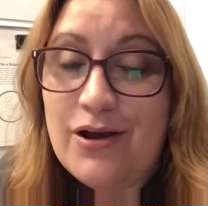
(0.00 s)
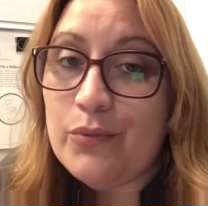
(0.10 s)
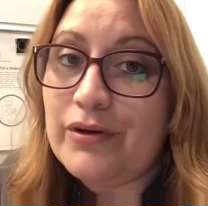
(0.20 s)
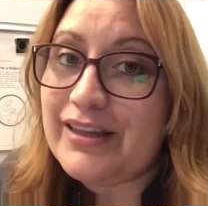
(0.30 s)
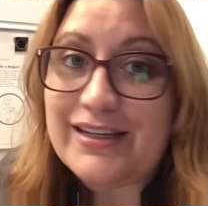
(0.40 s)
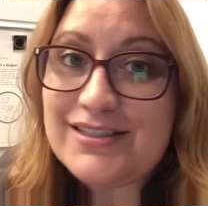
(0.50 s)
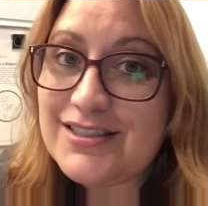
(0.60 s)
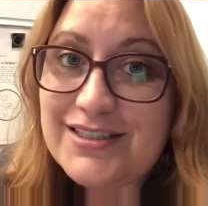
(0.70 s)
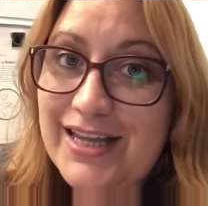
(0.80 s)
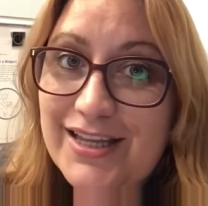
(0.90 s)
Well, that
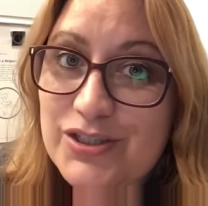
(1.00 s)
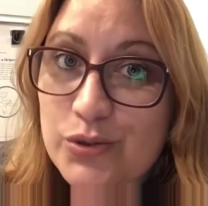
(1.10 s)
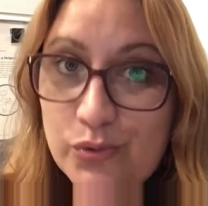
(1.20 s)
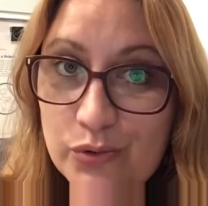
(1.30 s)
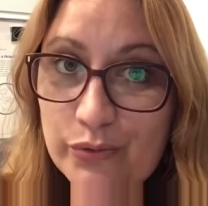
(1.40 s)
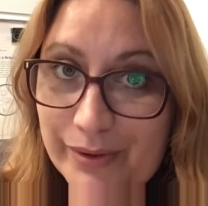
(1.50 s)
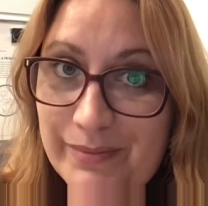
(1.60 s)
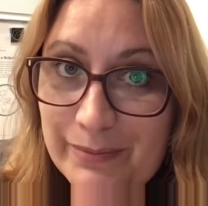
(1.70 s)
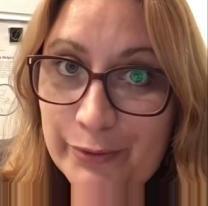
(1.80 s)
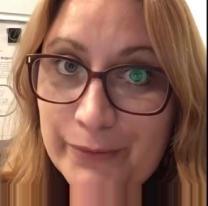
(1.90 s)
doesn't stay at school,
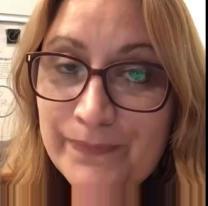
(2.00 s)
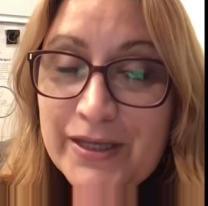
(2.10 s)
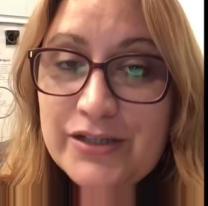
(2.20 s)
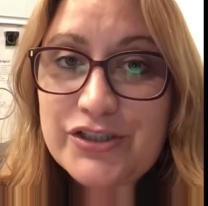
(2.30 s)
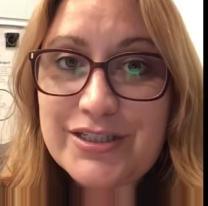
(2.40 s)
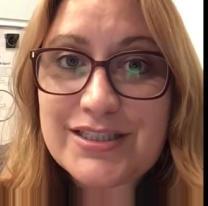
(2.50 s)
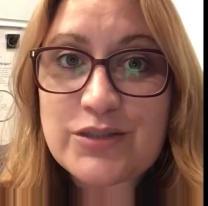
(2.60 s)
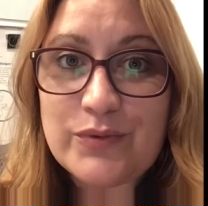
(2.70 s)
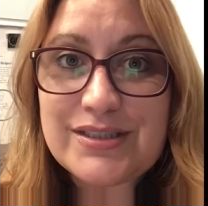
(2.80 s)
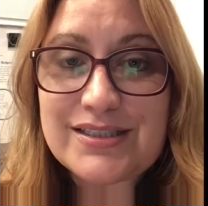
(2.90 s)
remember? Jesus
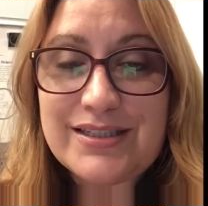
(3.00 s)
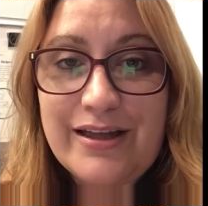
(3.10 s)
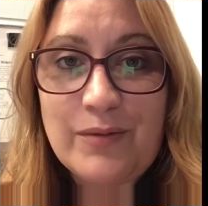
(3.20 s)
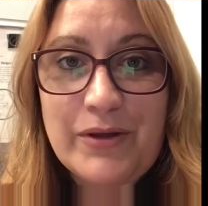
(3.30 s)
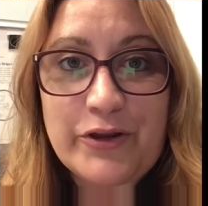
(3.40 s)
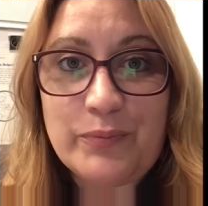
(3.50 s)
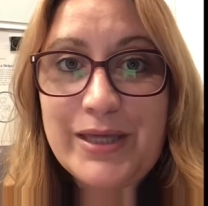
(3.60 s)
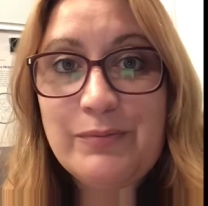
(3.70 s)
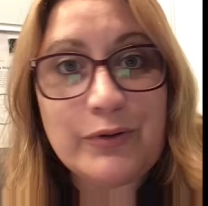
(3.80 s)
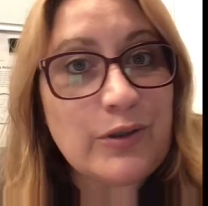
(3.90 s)
wants us to help other
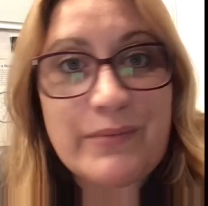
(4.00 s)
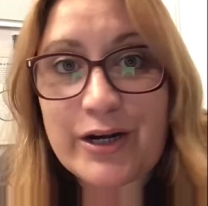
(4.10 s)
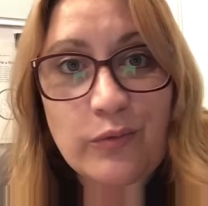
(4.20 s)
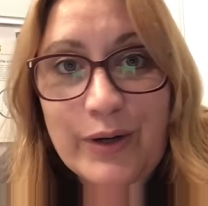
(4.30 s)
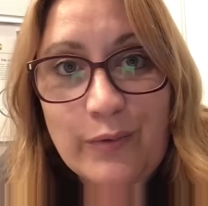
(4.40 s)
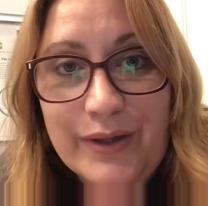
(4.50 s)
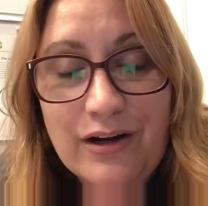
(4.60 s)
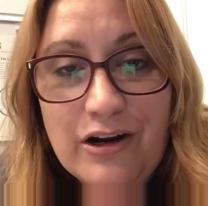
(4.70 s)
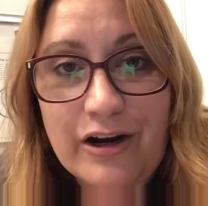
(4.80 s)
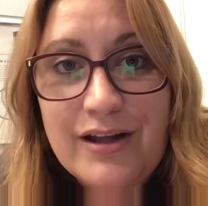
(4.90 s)
people no matter where we
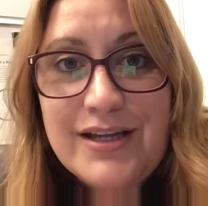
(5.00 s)
are.